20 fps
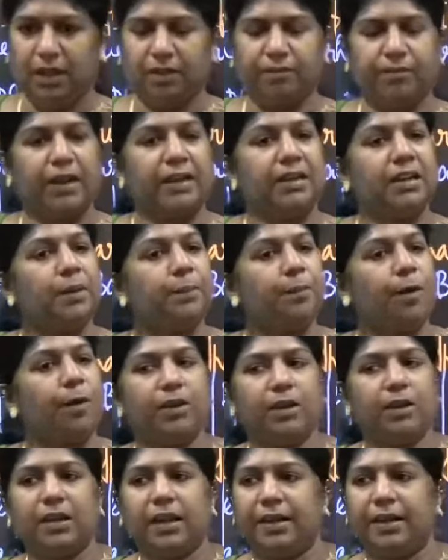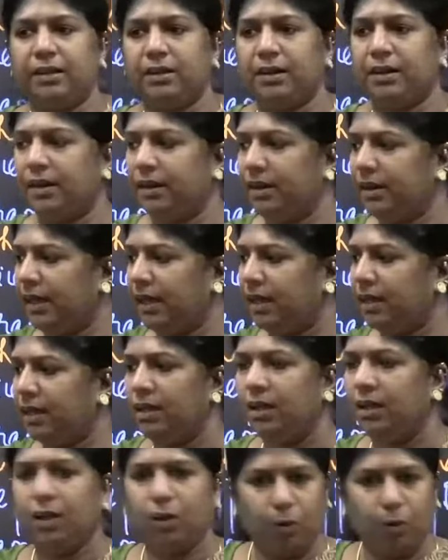When did poverty enter India?
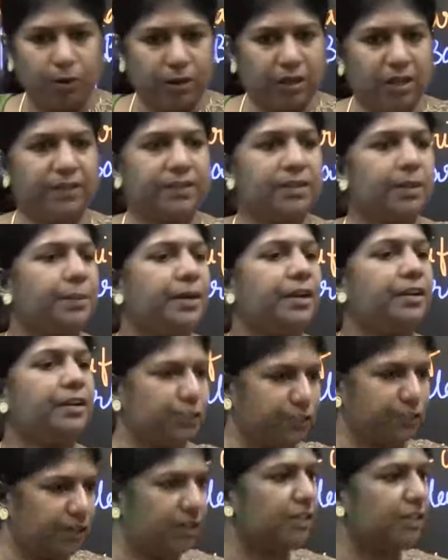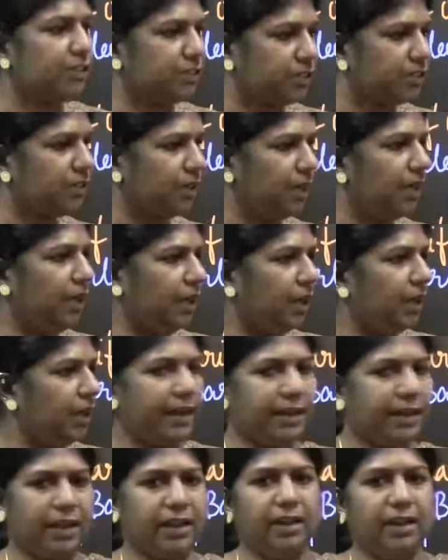Only with the Britishers.
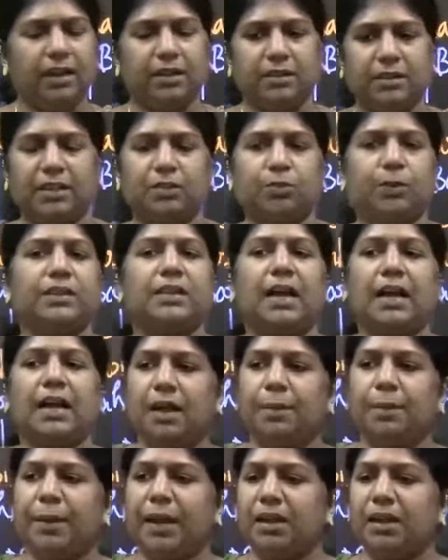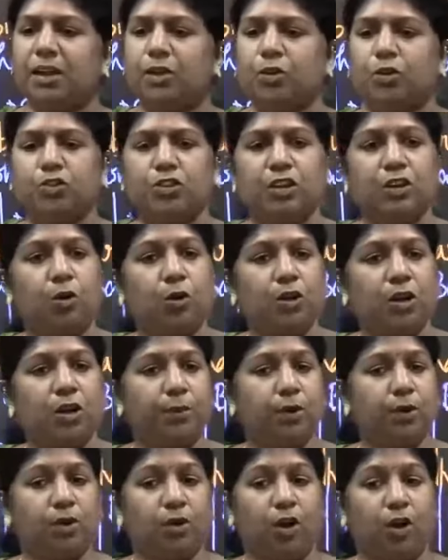Getting it? That's why Dadabhai Naoroji wrote a
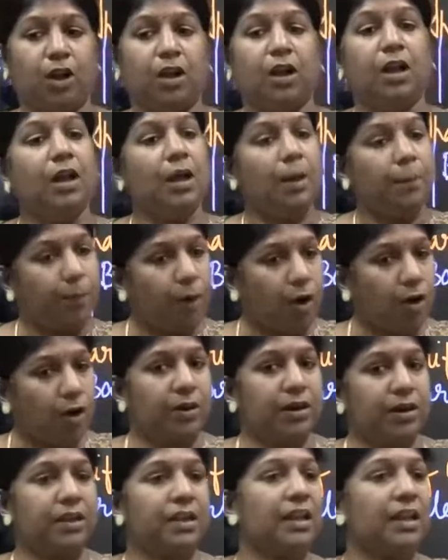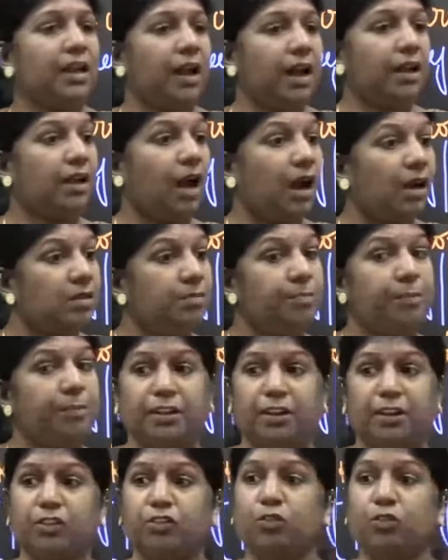book called Poverty and
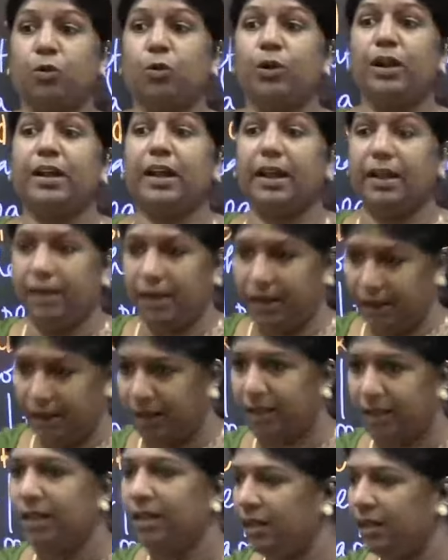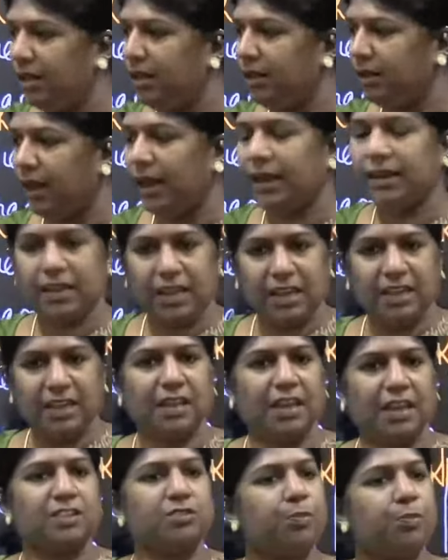Un-British Rule in India. And he
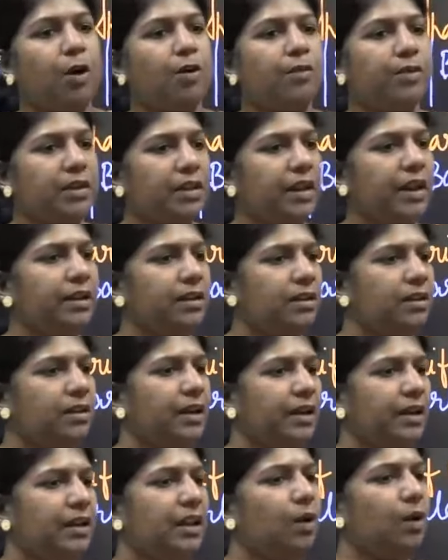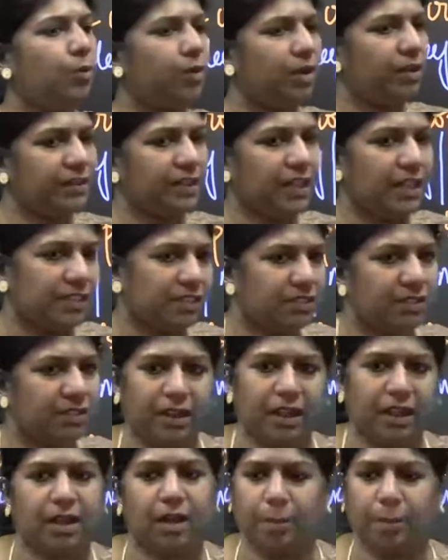says poverty entered India only with the East
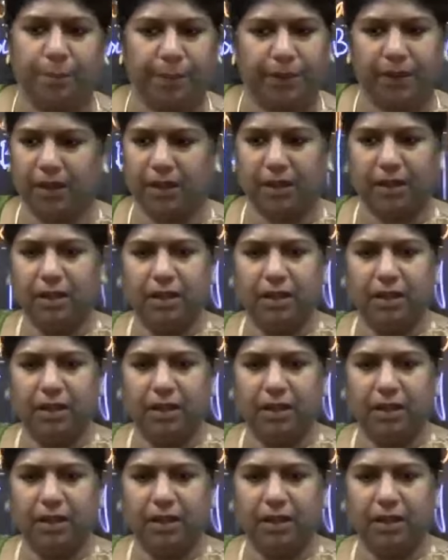India Company.